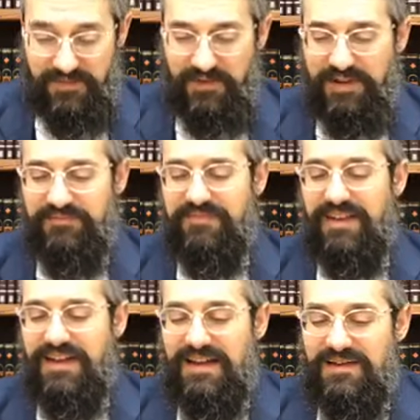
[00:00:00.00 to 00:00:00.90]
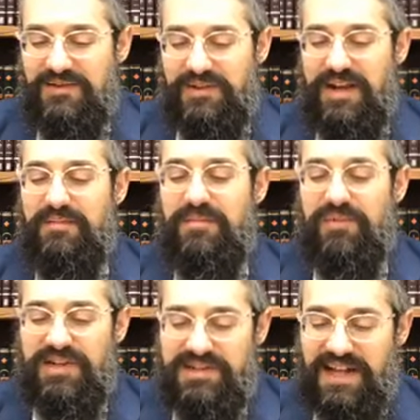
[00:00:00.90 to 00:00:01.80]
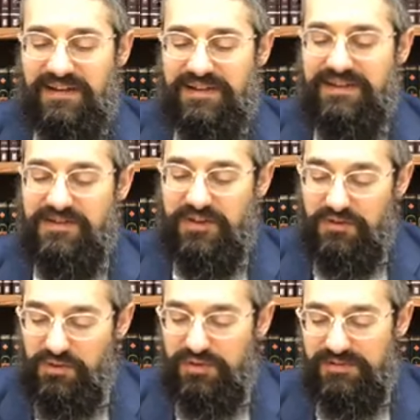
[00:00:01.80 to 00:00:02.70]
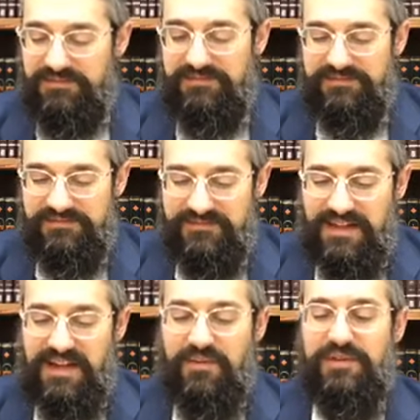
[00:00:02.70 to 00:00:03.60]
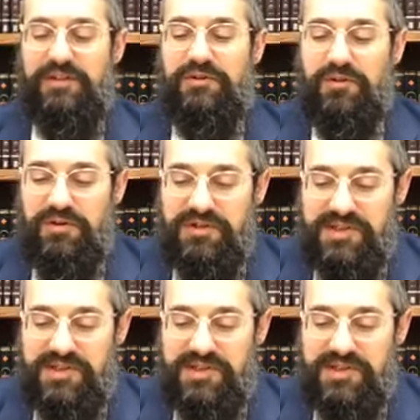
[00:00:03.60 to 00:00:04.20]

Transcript: Okay. So the Rebbe brings down that there's a tur, but the Torah